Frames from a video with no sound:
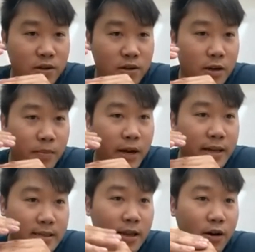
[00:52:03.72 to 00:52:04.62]
snark by
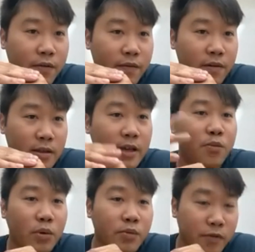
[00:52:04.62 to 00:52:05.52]
itself, then
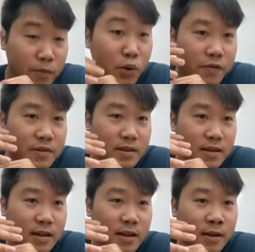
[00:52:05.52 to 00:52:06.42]
we removed
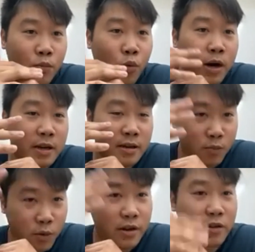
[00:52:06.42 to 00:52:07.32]
uh, one
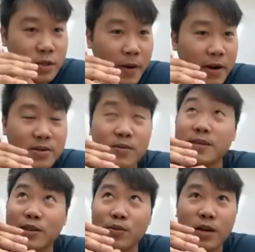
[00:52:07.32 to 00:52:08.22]
one of those pairs. So
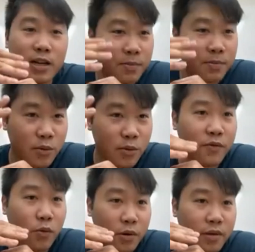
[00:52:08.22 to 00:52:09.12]
it's like you cut it by
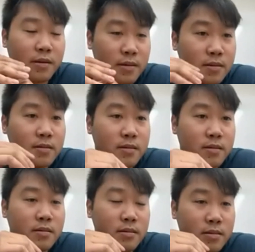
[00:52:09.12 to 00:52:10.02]
one fourth.
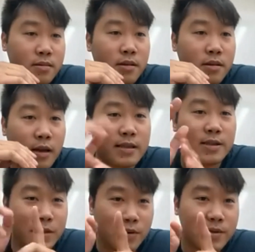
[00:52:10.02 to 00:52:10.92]
And
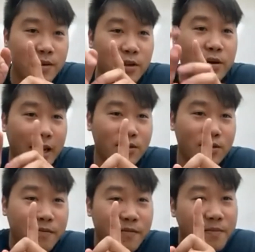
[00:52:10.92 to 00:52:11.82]
so it turns out that you can
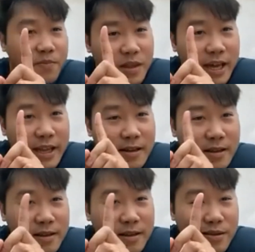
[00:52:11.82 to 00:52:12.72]
actually
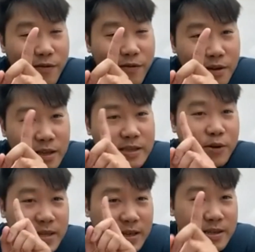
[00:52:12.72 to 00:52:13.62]
then because
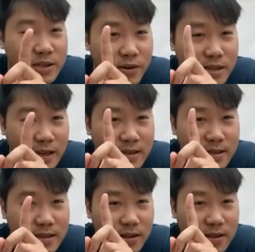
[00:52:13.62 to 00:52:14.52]
there was like a strict
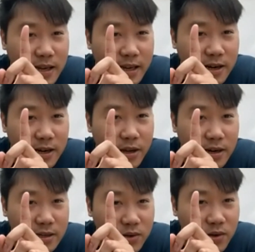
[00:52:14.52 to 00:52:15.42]
instance on the secondary
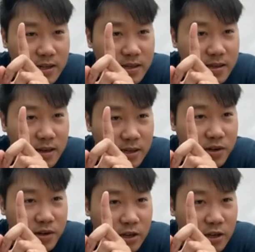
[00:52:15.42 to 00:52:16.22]
and a strict in, a strict